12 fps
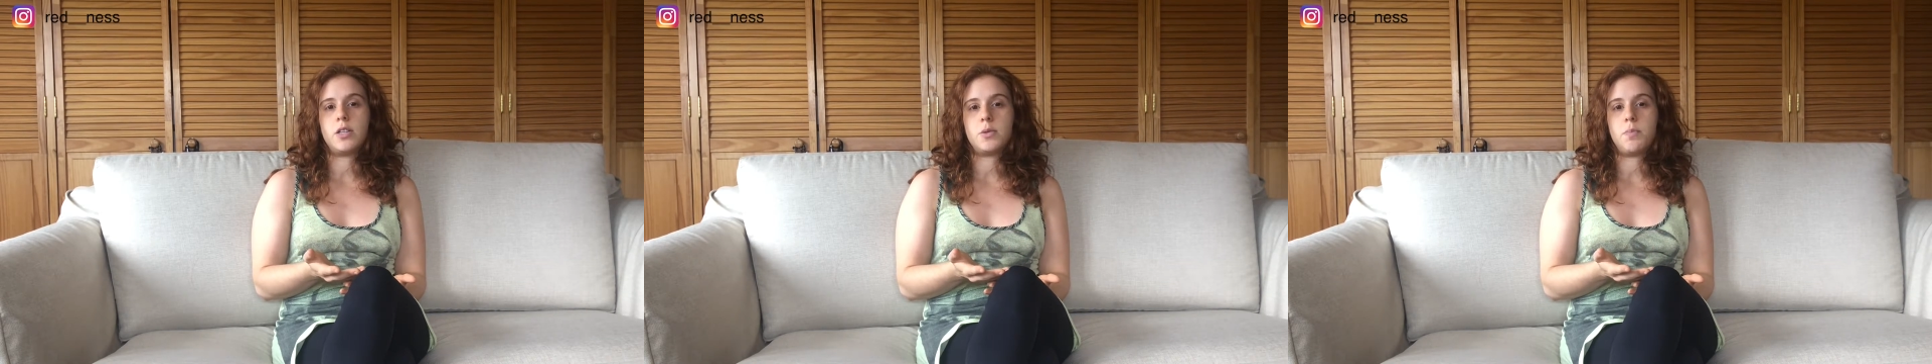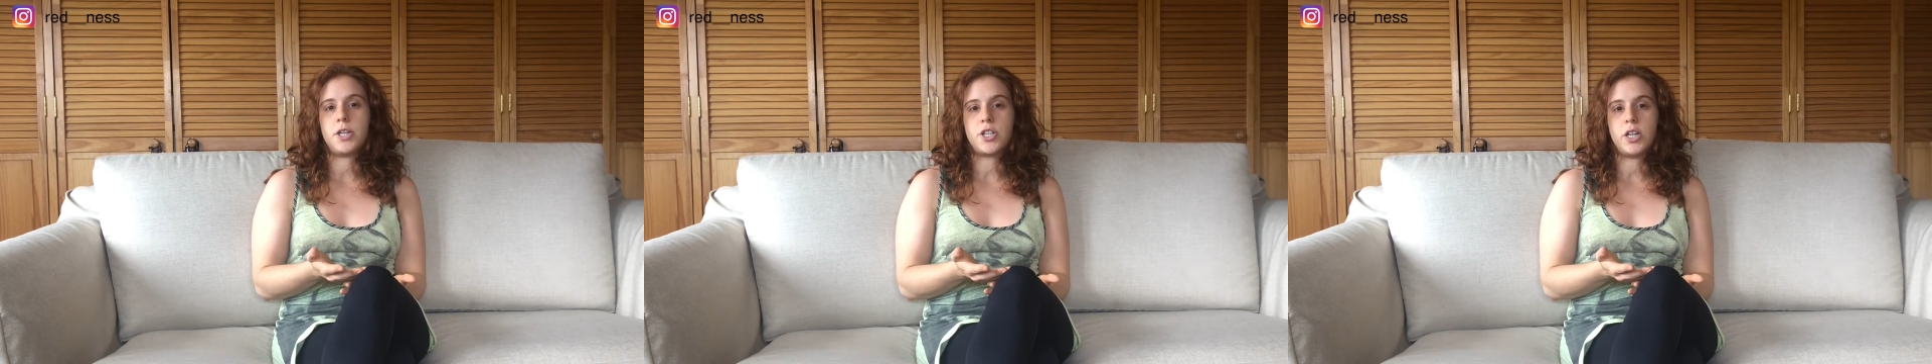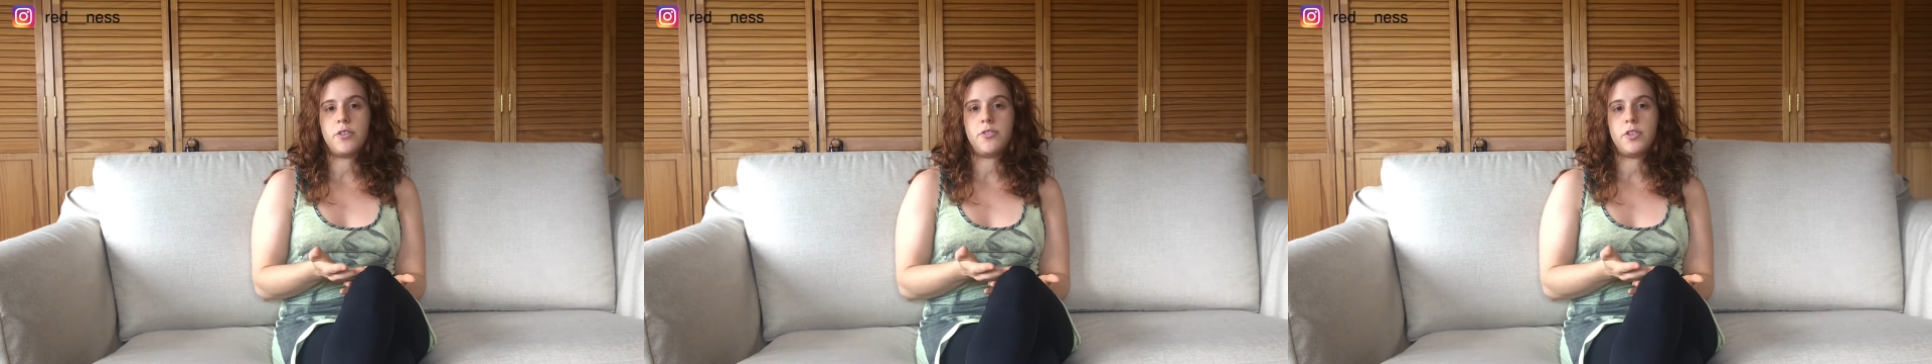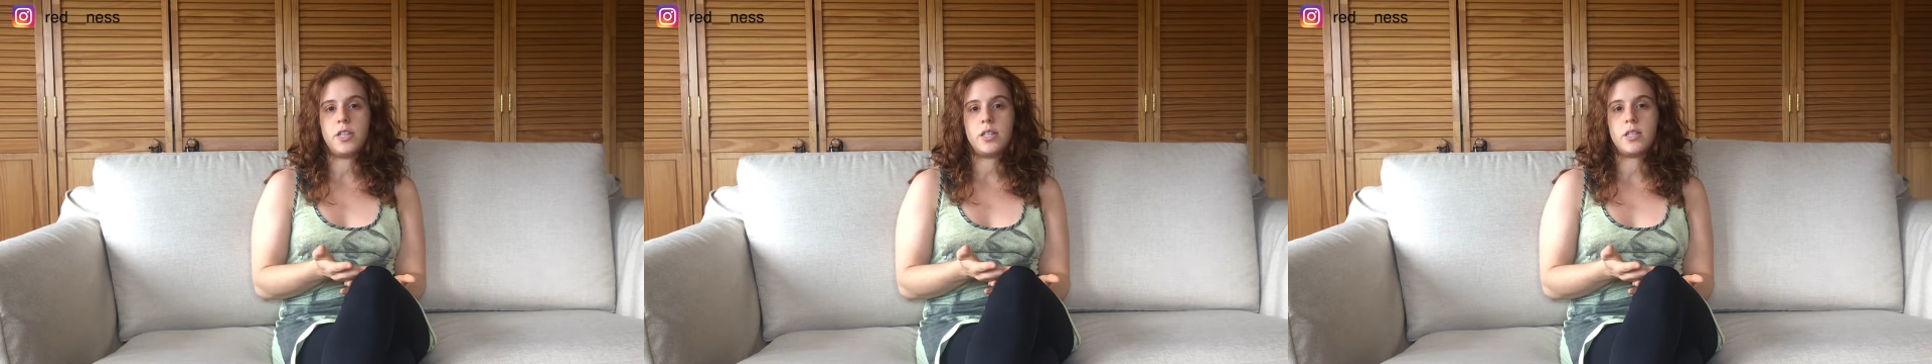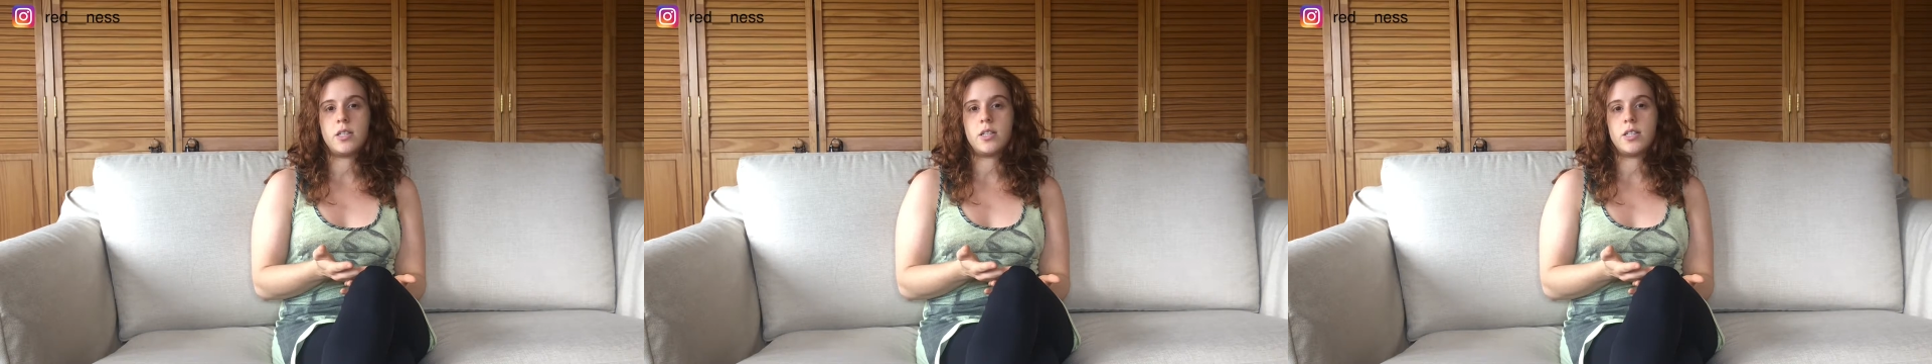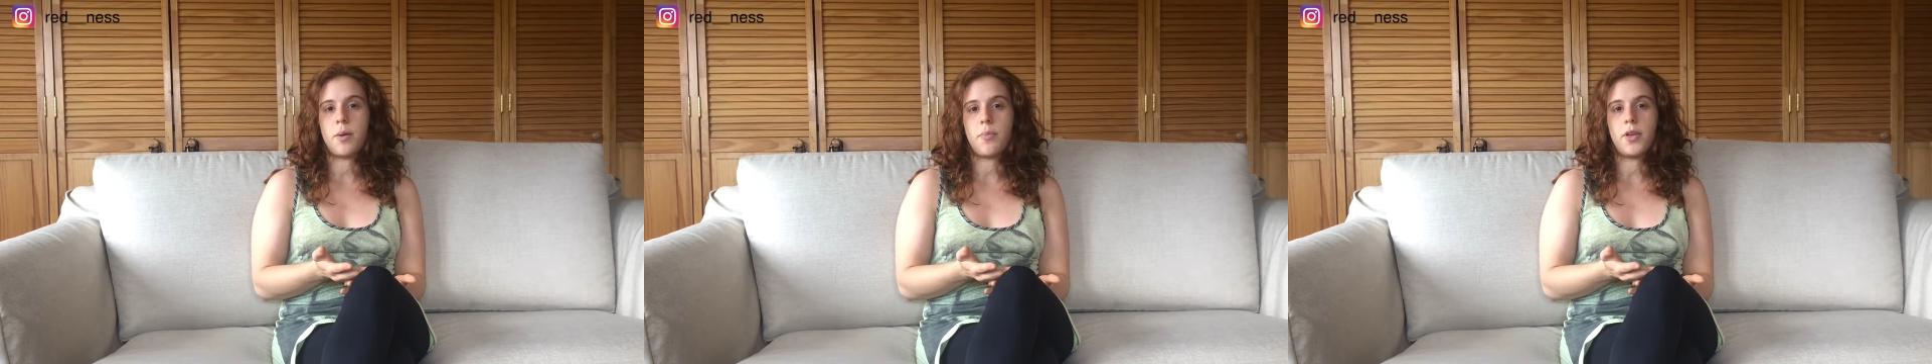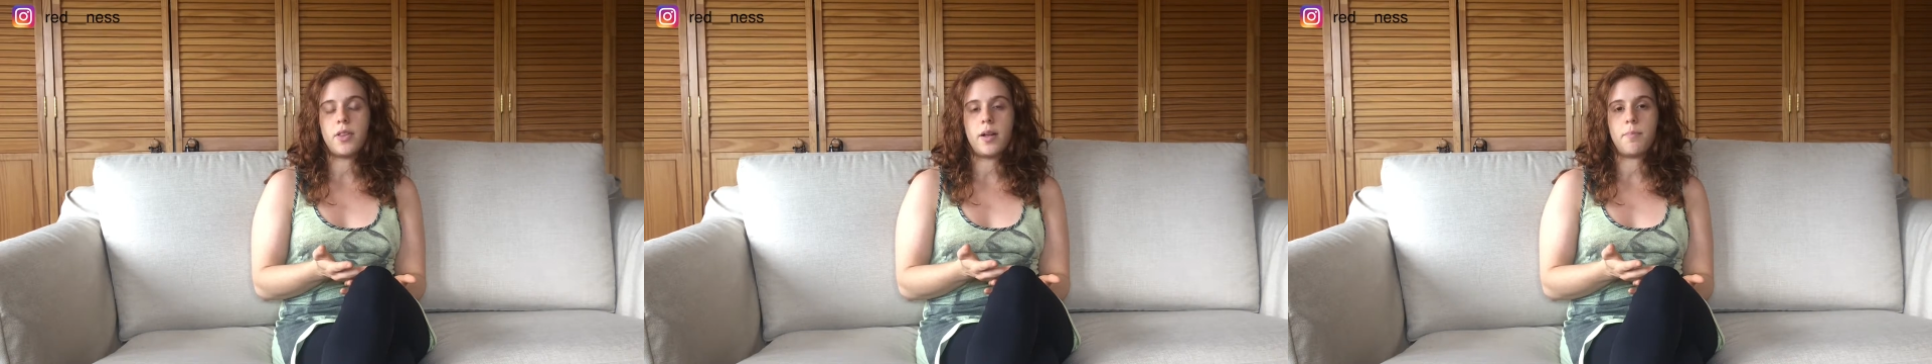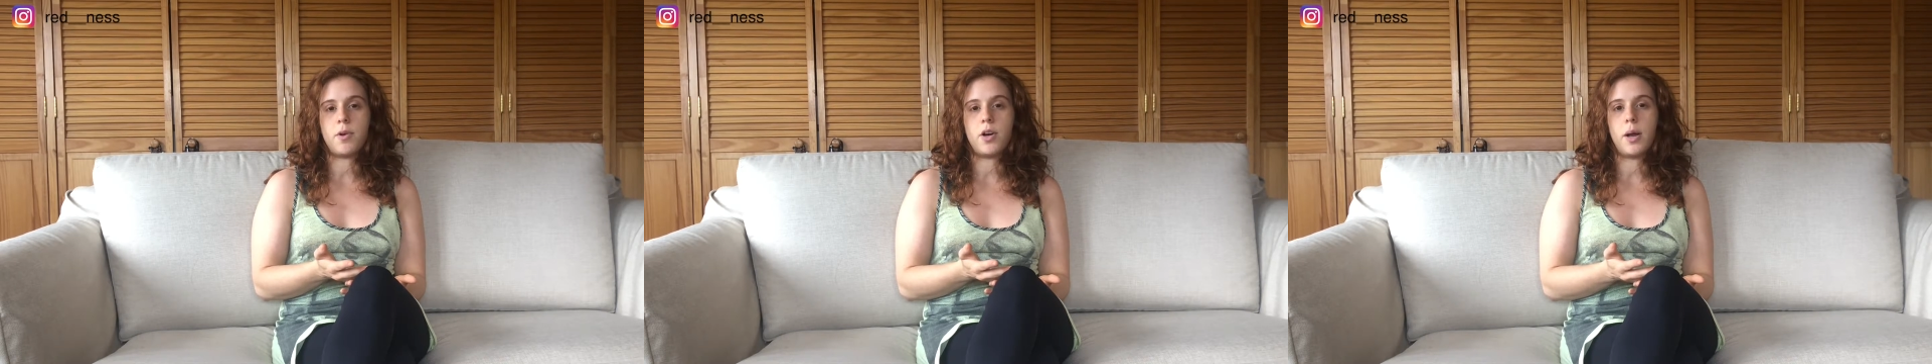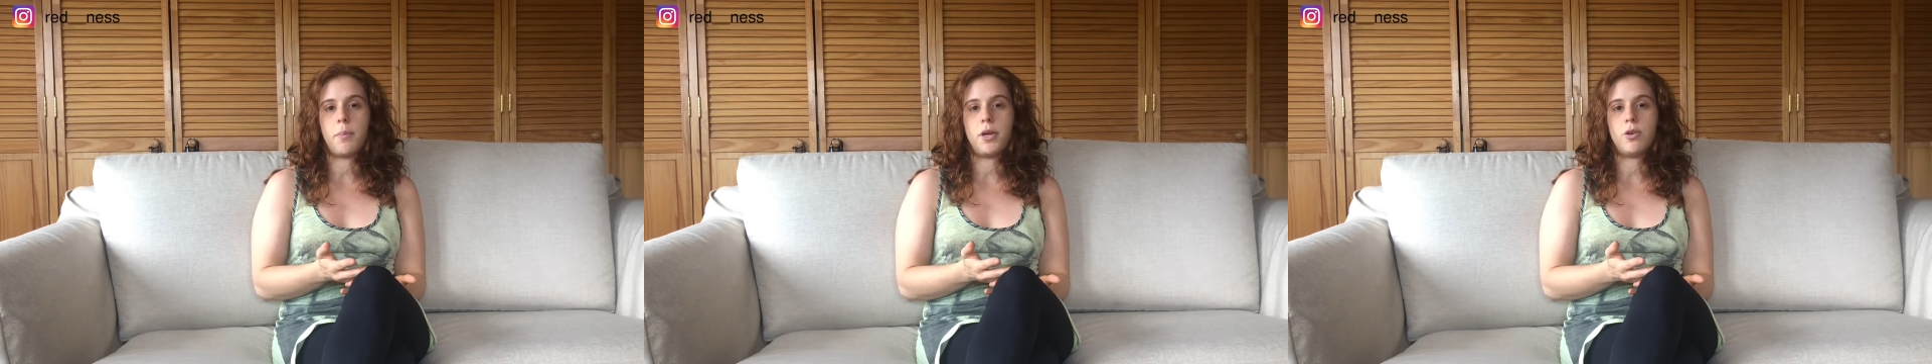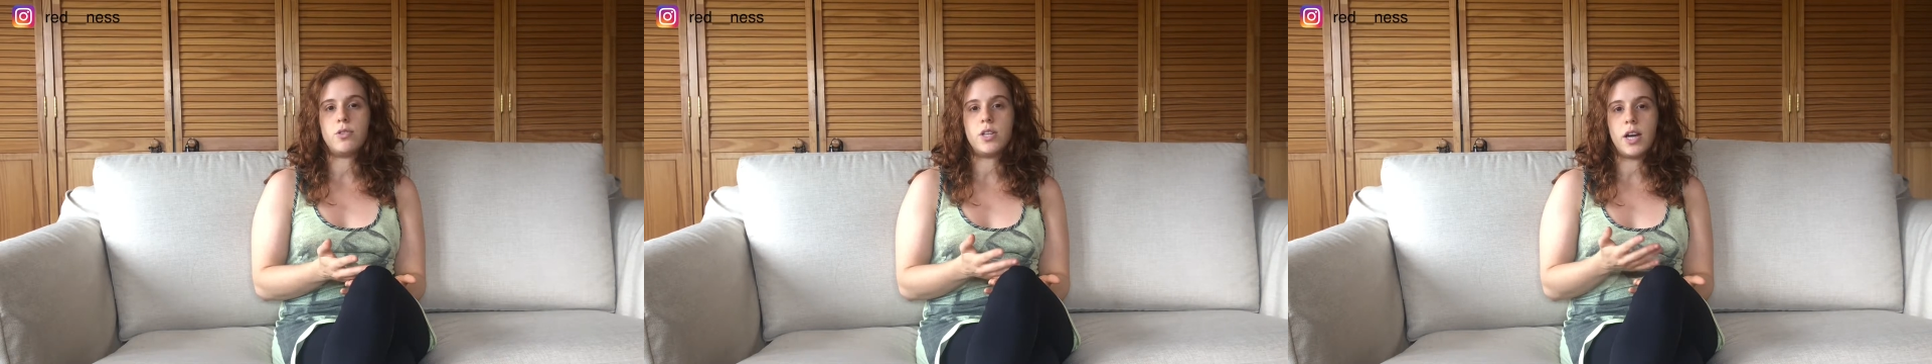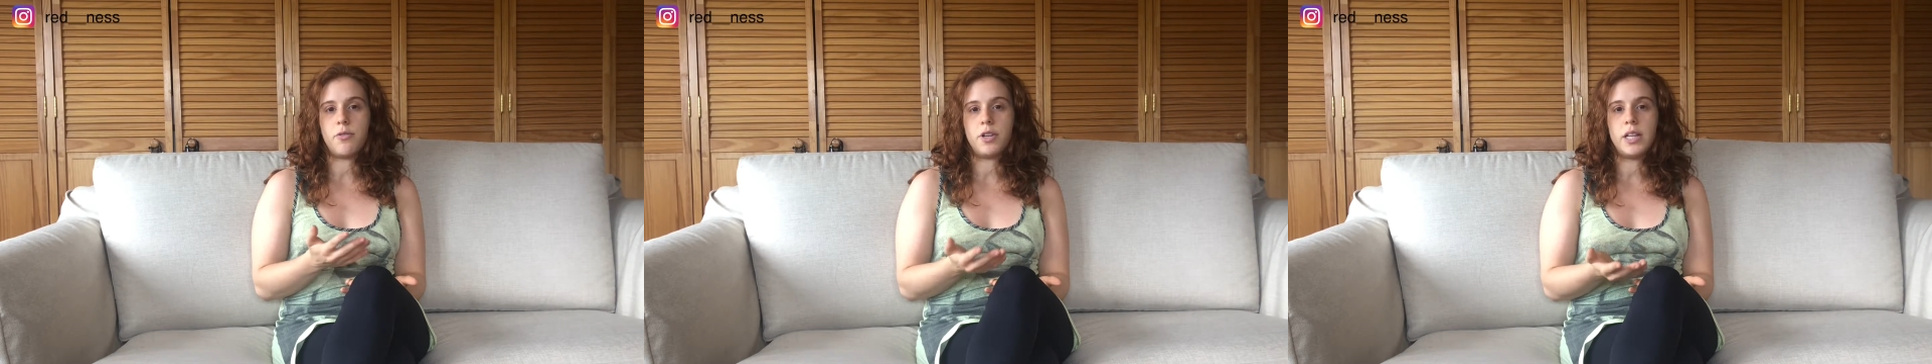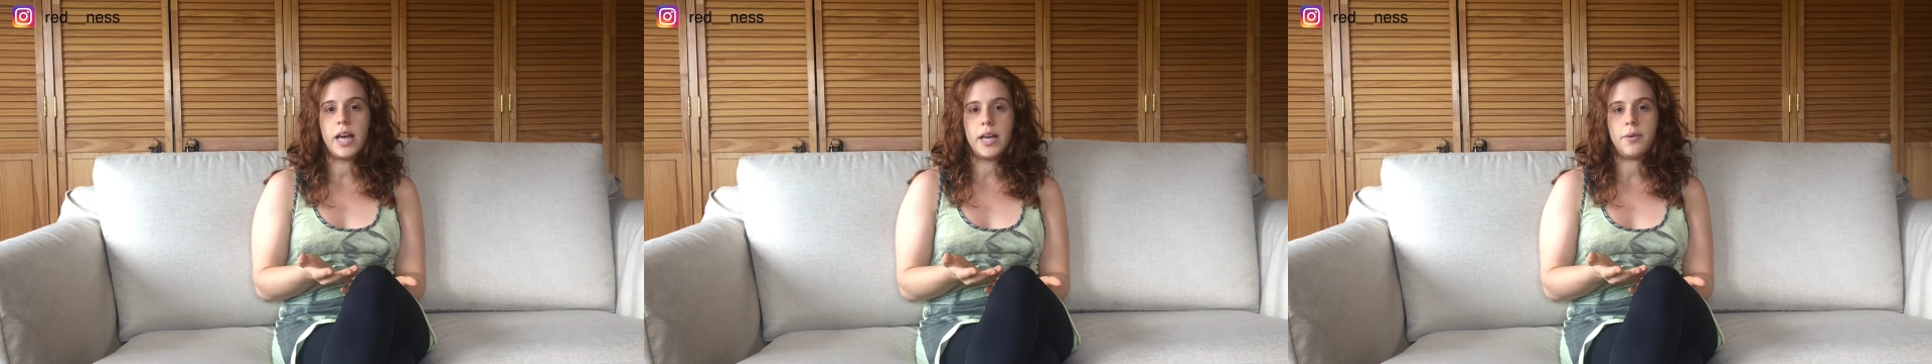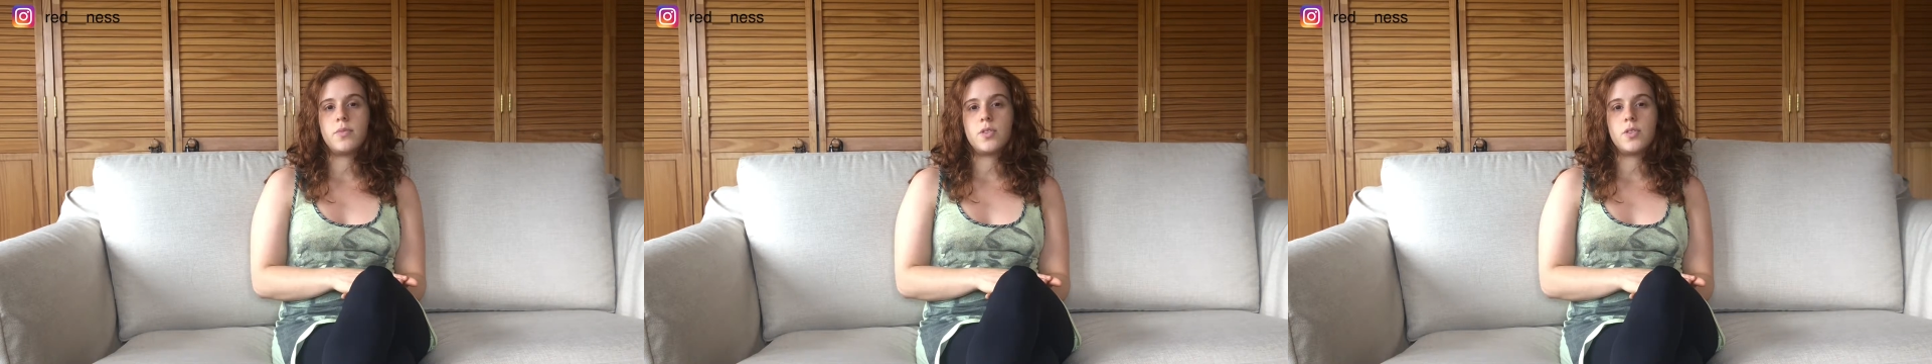especially if it's something that I'm gonna be using every day.